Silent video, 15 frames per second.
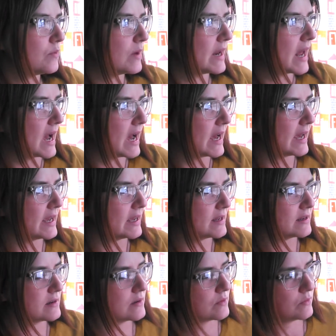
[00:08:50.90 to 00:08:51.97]
when
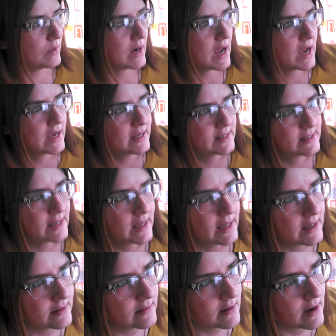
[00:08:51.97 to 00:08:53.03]
I
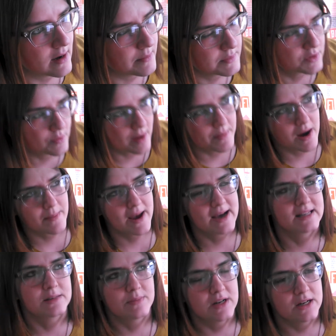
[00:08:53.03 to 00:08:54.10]
said, so my mom
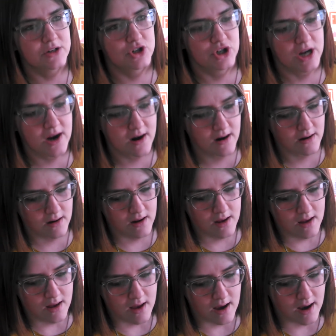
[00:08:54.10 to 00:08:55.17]
asked me to share
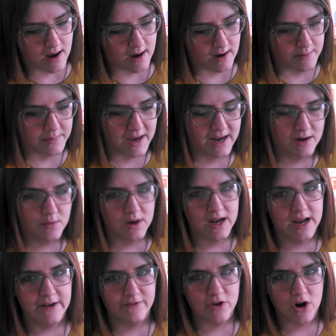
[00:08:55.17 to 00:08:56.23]
kind of what
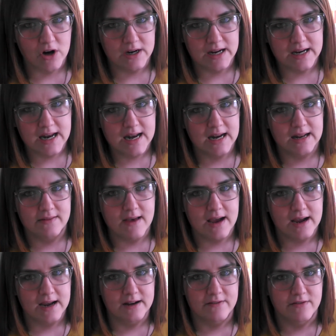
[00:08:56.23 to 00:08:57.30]
kind of yarn I needed and that
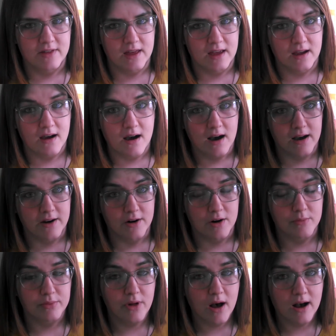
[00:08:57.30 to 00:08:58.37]
kind of thing on her
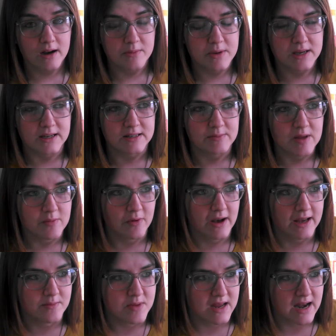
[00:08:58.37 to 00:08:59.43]
blog, because people
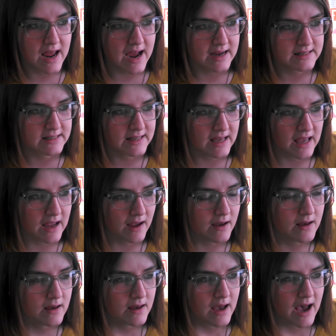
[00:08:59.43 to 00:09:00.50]
had been asking
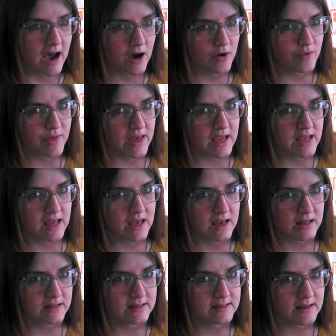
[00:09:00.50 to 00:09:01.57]
how they
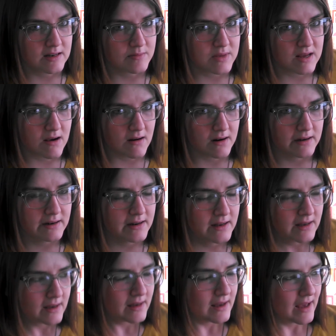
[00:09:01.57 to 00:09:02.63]
can send me yarn.
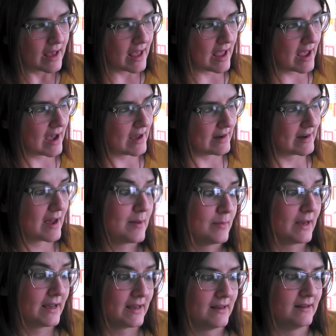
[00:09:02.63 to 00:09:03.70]
And I'm
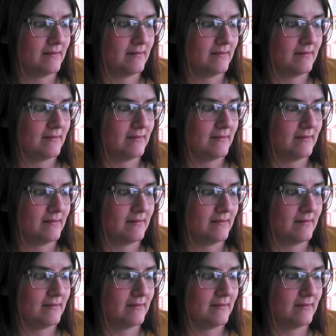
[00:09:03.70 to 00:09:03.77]
like,